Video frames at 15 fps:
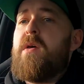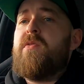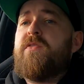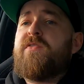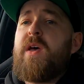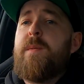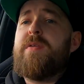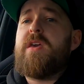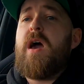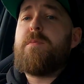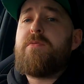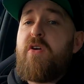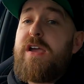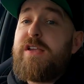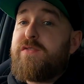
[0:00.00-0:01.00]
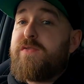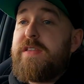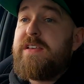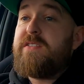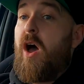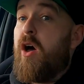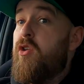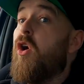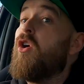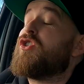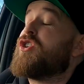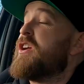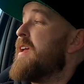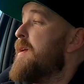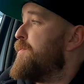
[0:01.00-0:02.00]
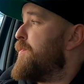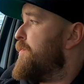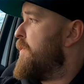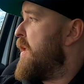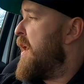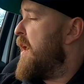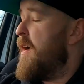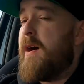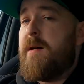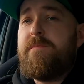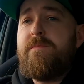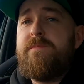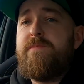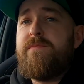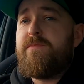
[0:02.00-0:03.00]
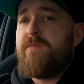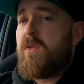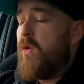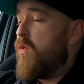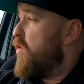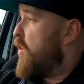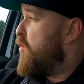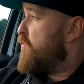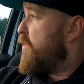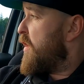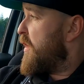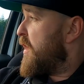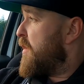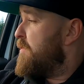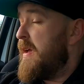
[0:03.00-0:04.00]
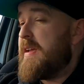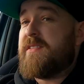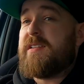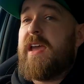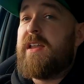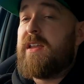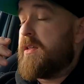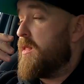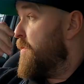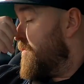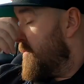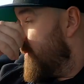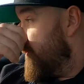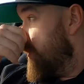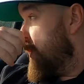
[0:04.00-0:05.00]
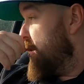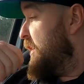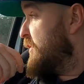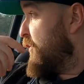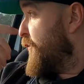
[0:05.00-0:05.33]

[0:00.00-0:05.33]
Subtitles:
Some of the upgrades for these are not cheap. Although running and maintaining them is